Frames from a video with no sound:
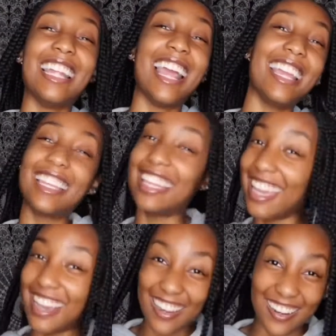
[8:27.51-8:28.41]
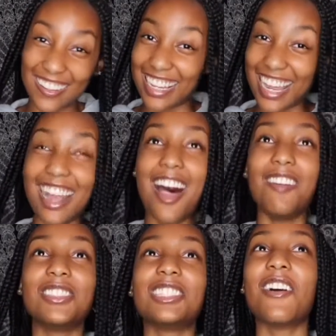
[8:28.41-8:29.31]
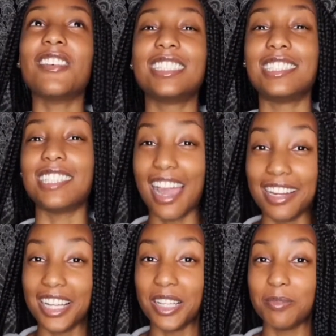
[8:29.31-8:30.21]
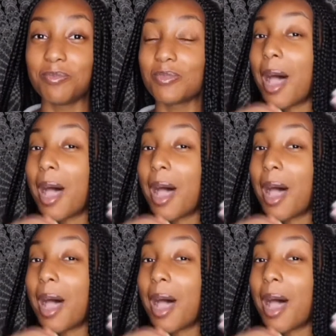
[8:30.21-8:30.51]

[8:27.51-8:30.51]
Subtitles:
Thank you. Like, I'm so excited.